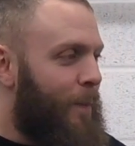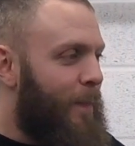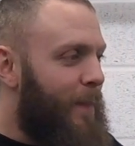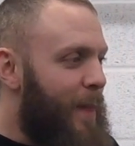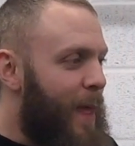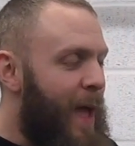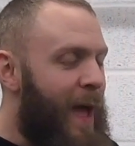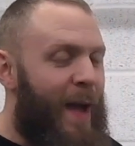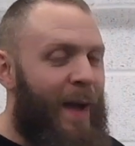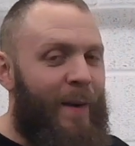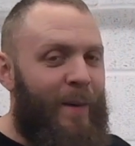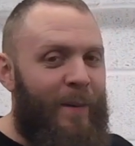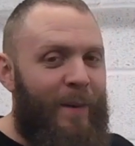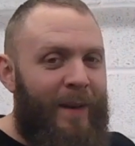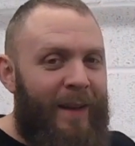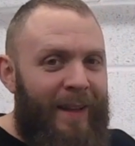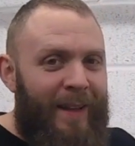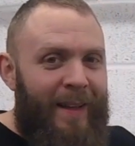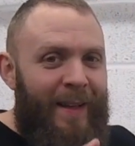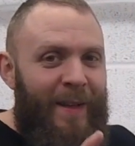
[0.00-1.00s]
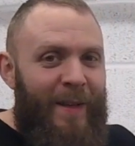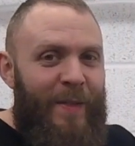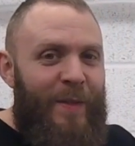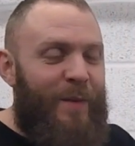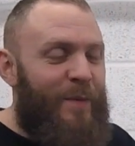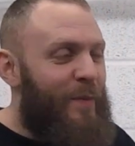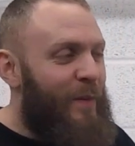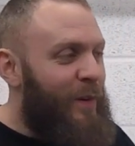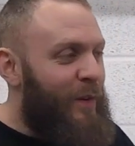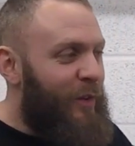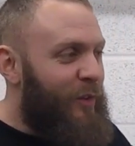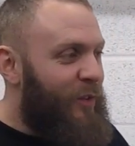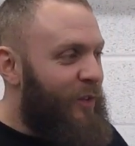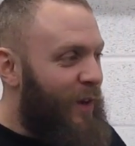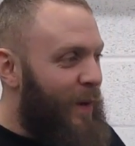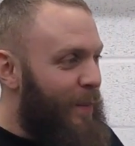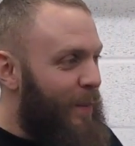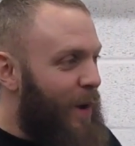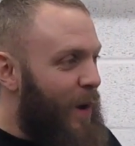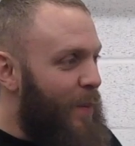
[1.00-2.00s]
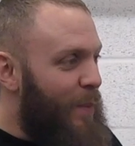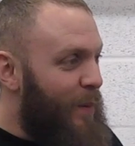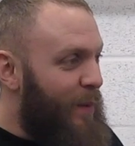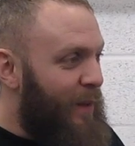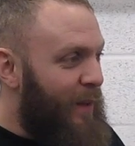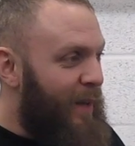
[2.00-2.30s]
Now, the first time that I put